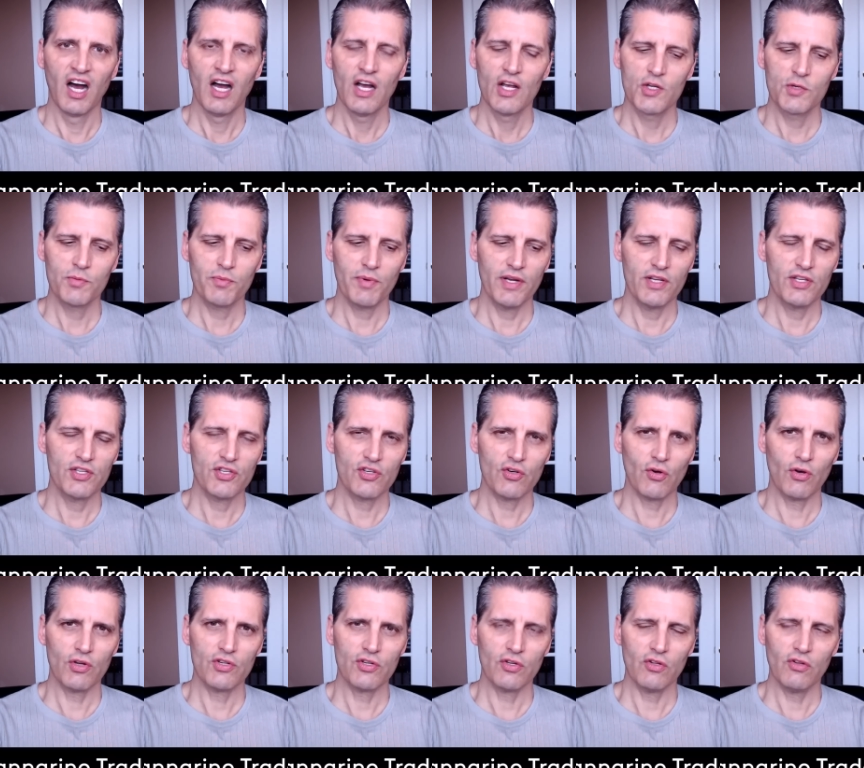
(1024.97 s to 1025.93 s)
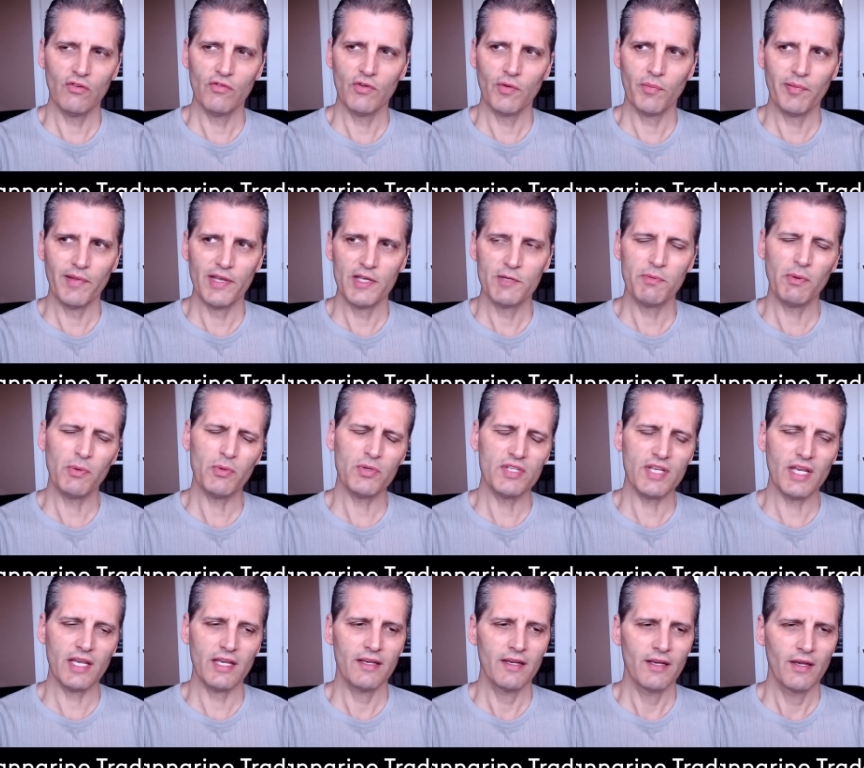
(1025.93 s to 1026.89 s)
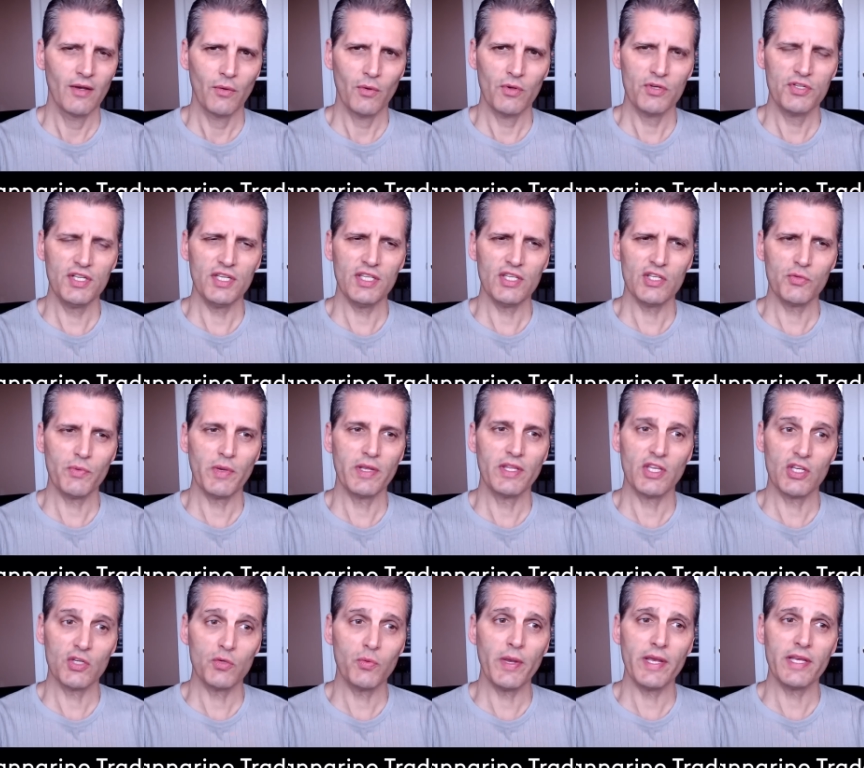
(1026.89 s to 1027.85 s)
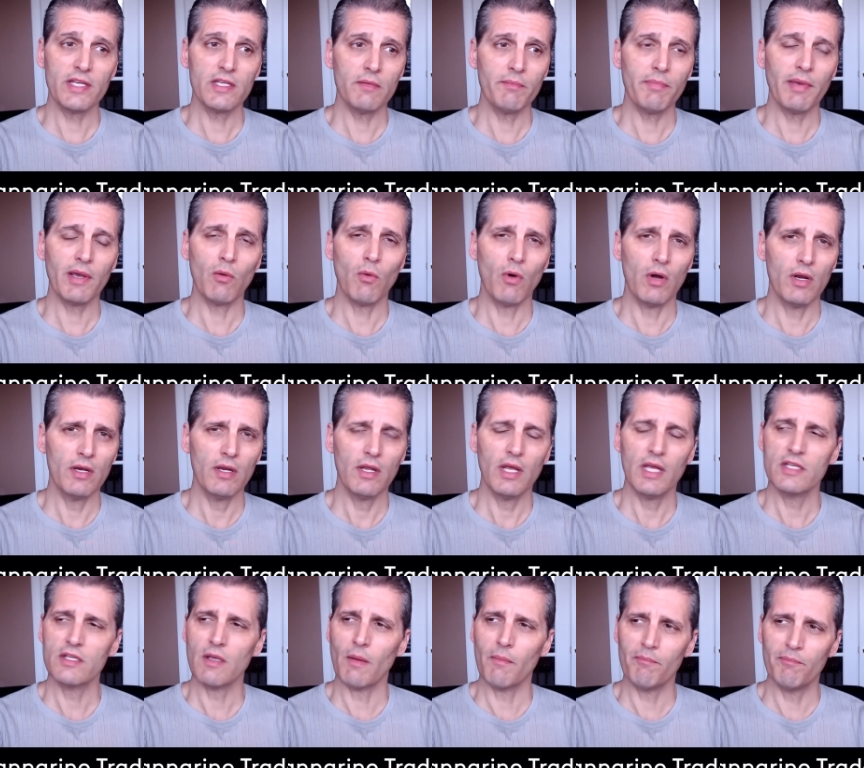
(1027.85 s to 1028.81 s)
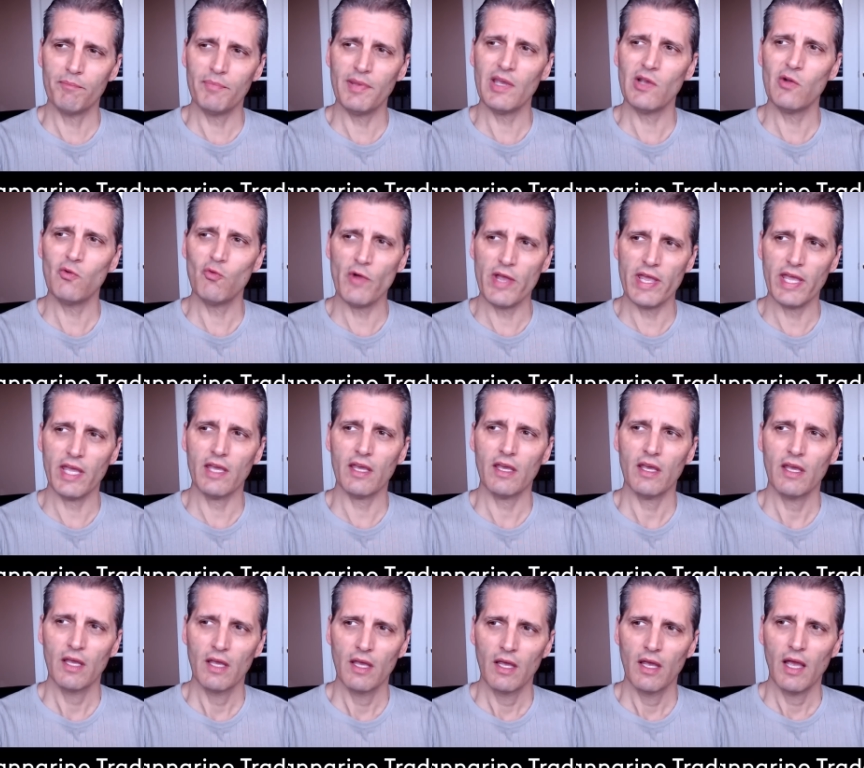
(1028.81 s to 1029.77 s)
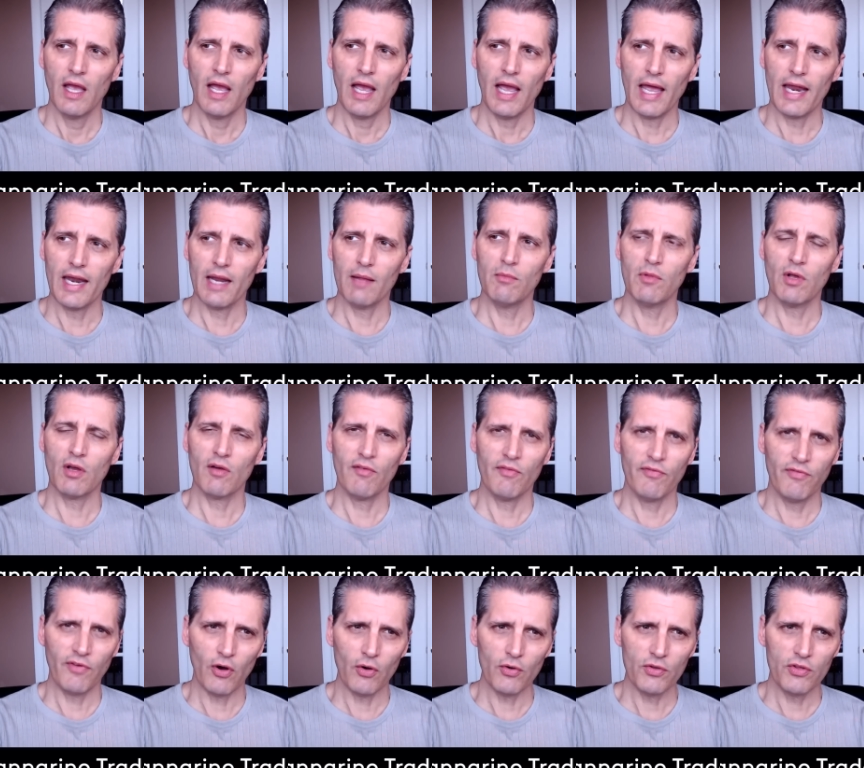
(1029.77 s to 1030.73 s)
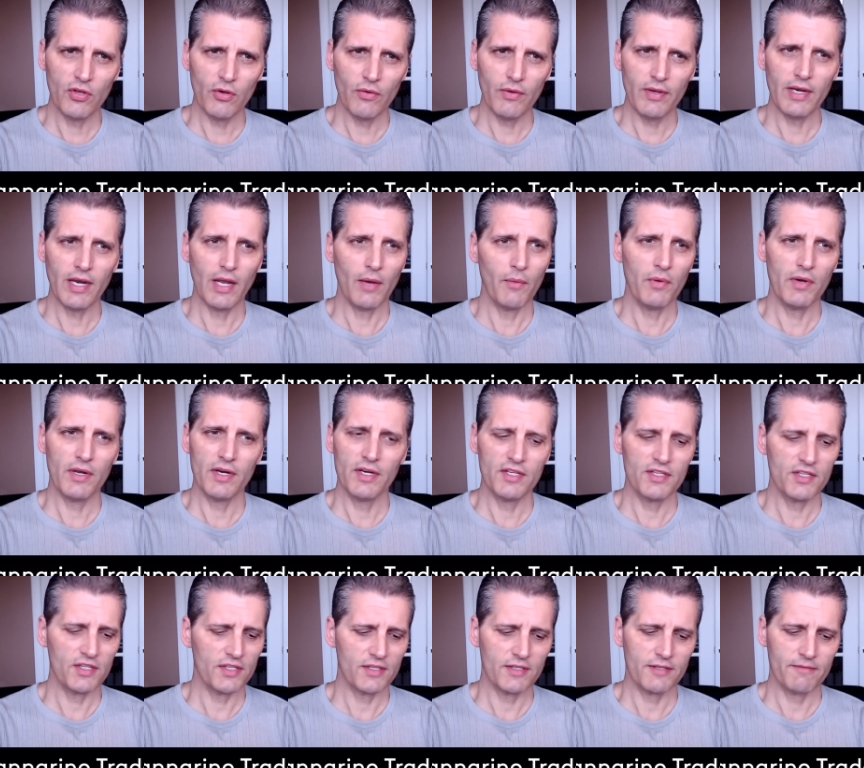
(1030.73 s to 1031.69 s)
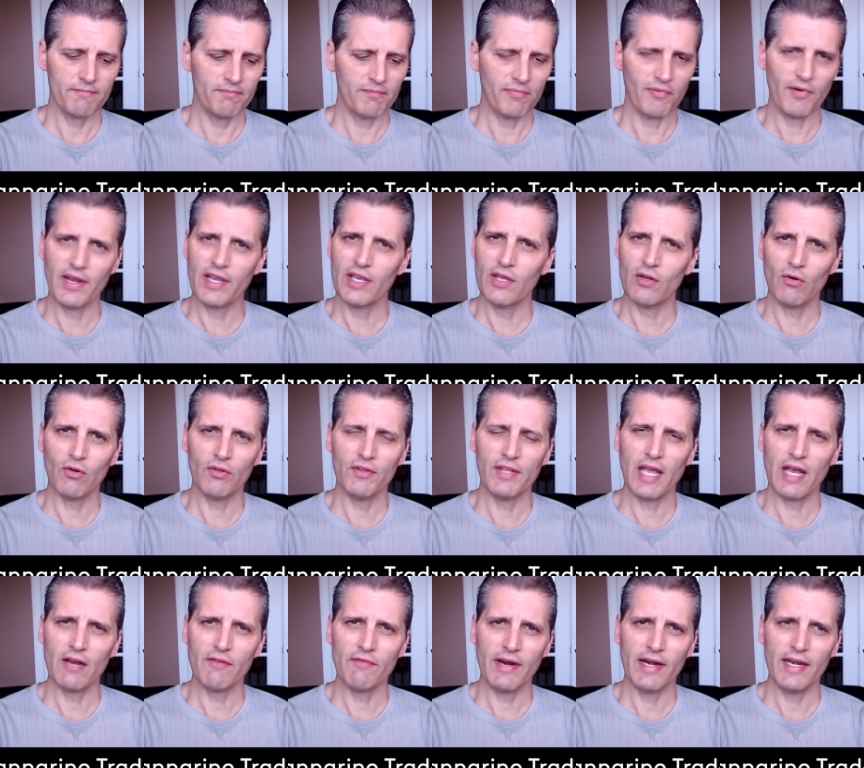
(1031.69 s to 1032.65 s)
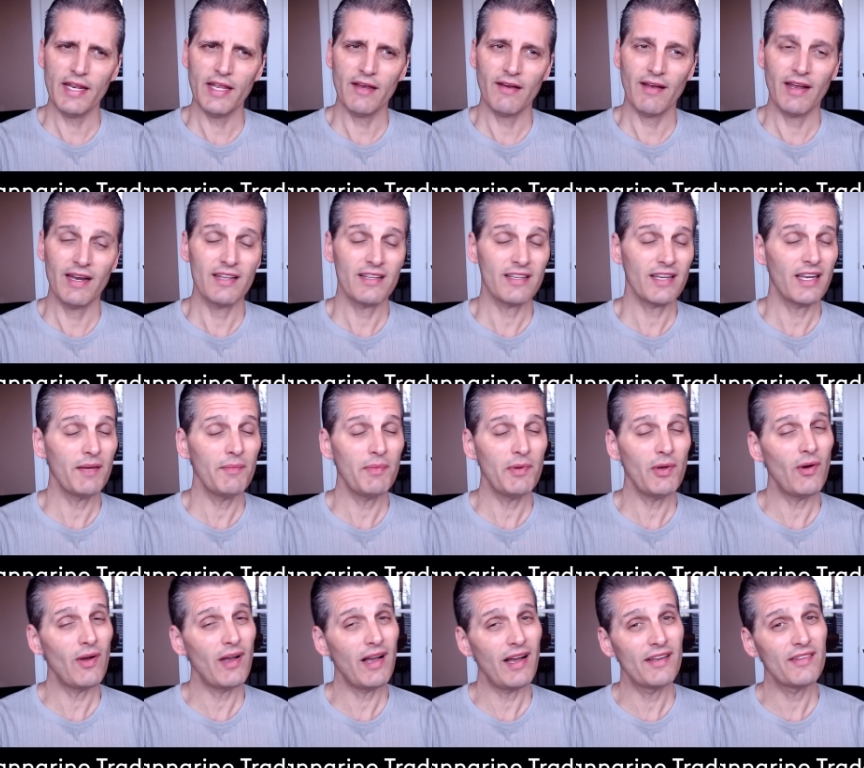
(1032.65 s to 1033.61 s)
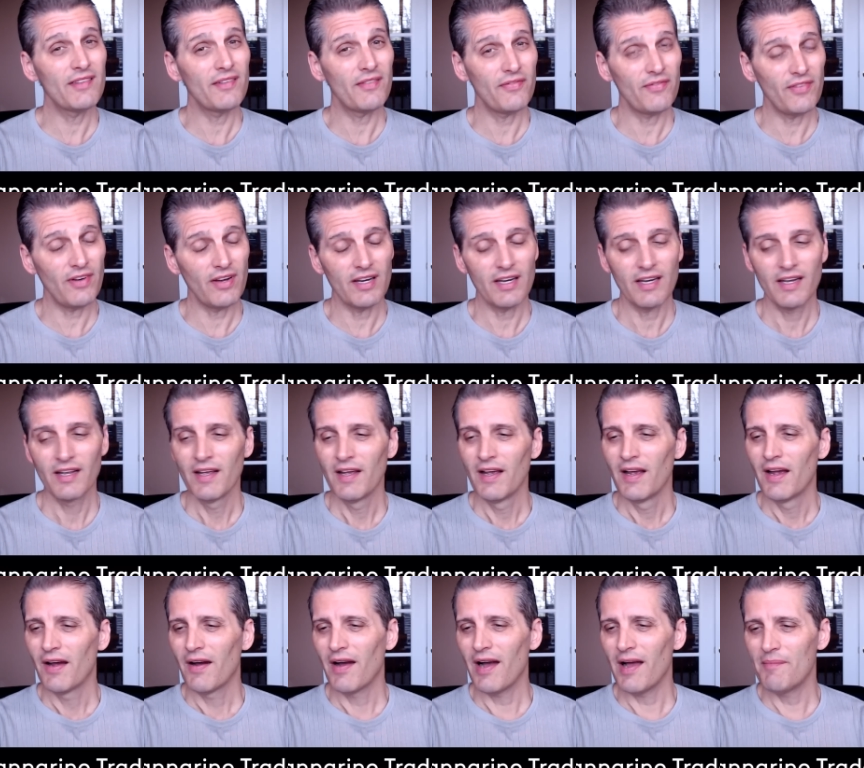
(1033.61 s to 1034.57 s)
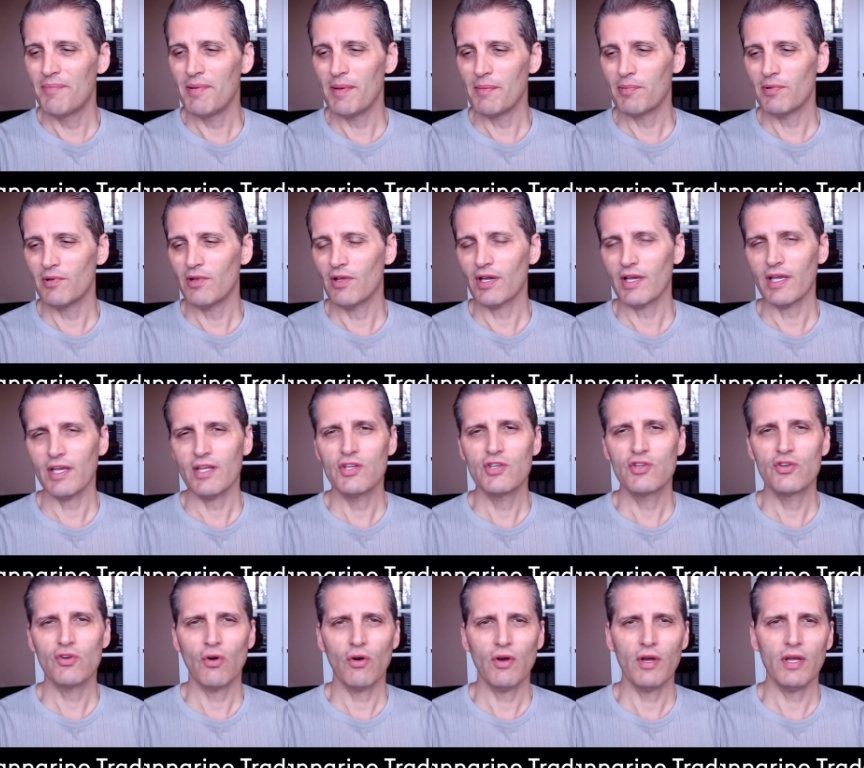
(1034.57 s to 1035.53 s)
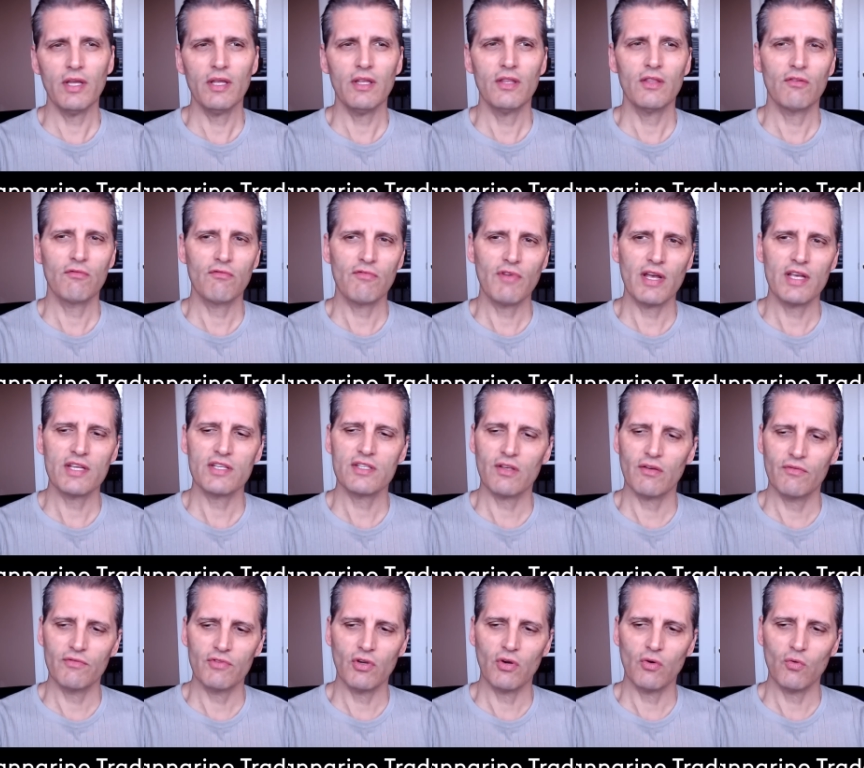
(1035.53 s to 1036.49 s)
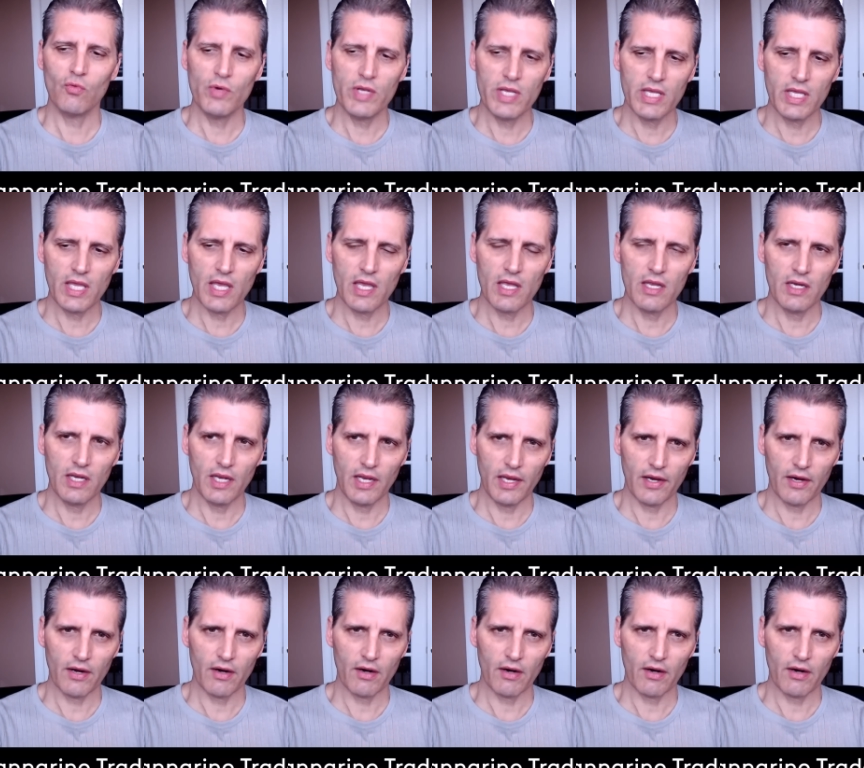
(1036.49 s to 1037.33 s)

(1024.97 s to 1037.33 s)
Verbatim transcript: Straight shorts all over the place. But we'll see. We'll see this week. This week's a big one. It's a big week. And I'm looking forward to it. I'm going to just break it all down right here. And it's going to be all kinds of fun. All right, people, look, enjoy the rest of your weekend here.